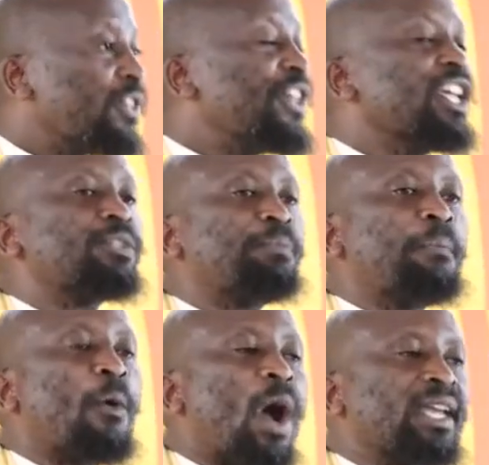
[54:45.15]
These
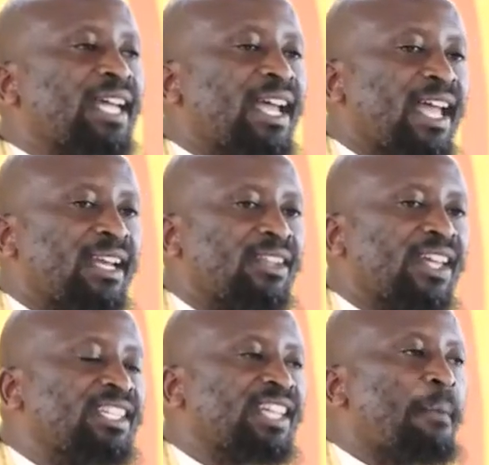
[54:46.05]
people were tired.
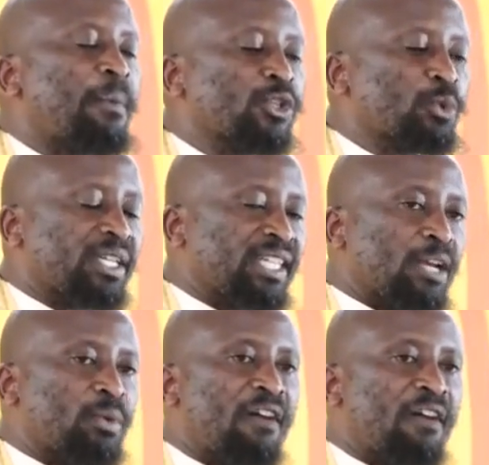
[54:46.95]
The disciples were tired.